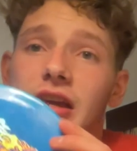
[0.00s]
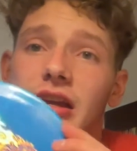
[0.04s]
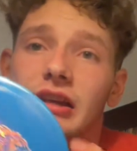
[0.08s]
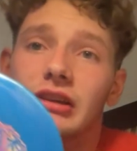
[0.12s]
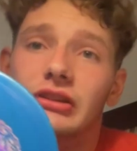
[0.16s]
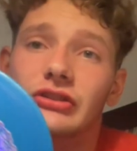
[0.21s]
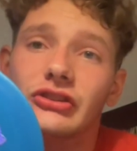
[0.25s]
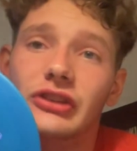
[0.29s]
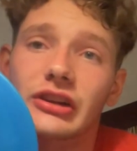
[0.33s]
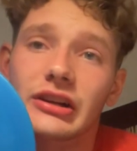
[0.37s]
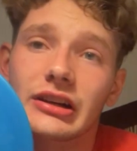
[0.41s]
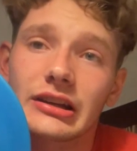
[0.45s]

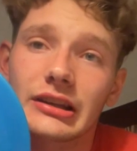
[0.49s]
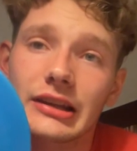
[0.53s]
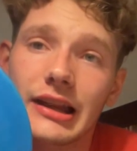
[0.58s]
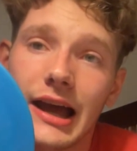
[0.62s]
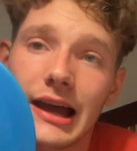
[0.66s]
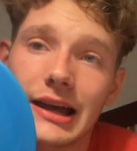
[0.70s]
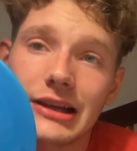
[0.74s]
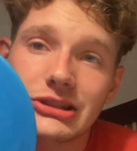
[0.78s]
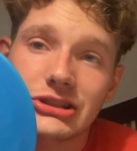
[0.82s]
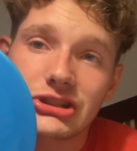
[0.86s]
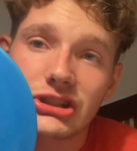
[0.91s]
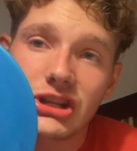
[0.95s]
is the
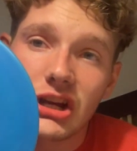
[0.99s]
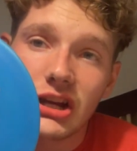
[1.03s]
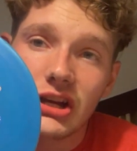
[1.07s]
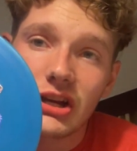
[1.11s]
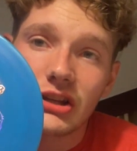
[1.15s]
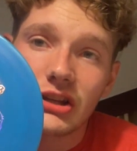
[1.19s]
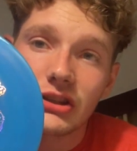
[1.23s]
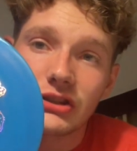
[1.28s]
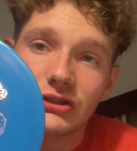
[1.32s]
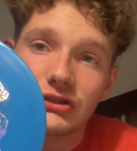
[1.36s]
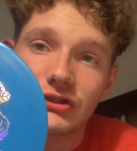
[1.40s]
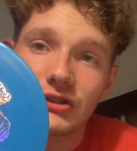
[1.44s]
Clash
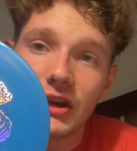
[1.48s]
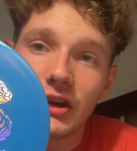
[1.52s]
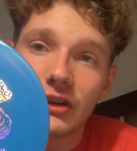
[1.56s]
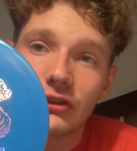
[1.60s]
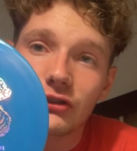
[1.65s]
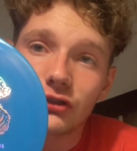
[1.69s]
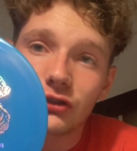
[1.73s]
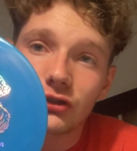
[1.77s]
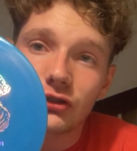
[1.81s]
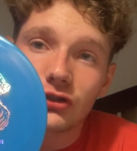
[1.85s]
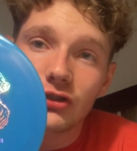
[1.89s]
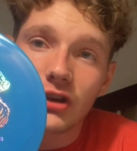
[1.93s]

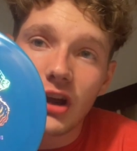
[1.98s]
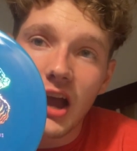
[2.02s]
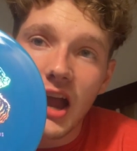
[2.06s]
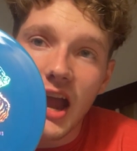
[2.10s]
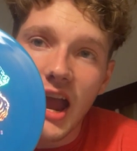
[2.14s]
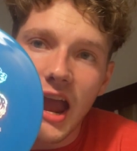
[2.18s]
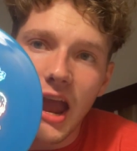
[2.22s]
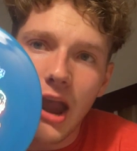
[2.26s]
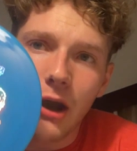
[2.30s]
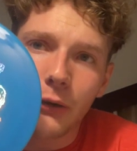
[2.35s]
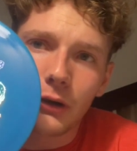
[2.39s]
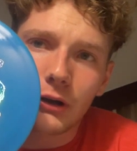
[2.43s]
Discs
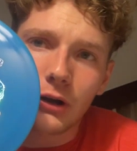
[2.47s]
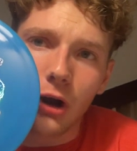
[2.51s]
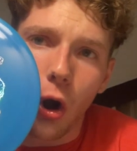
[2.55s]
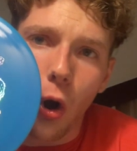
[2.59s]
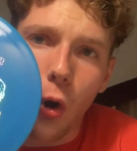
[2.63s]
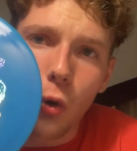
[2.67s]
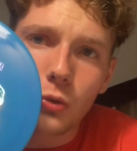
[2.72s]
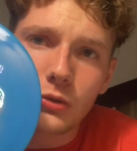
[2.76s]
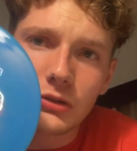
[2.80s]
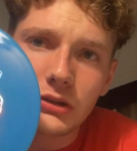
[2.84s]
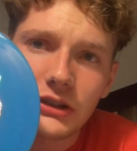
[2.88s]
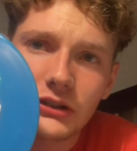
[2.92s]
Eric
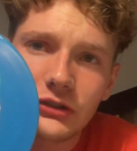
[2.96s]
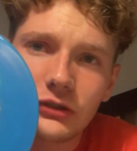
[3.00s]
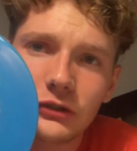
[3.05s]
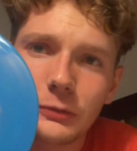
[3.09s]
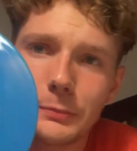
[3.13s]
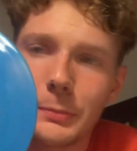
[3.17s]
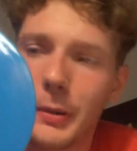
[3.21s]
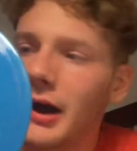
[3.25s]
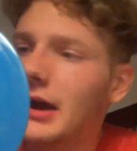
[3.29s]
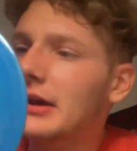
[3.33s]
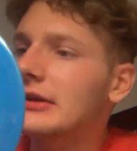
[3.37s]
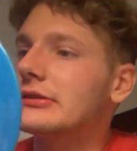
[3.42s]
Oakley
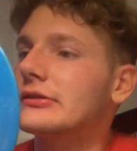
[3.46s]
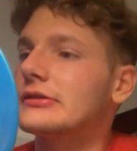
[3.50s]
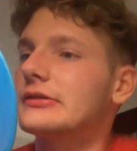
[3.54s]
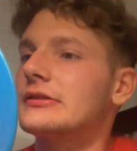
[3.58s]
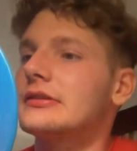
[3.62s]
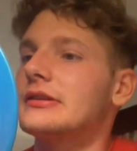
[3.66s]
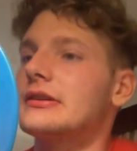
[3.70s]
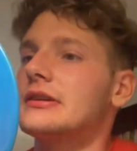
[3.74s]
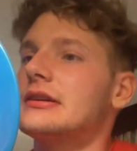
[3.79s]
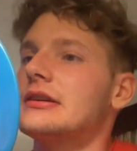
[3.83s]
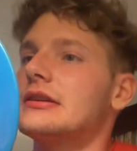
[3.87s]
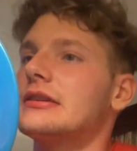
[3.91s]
Spice.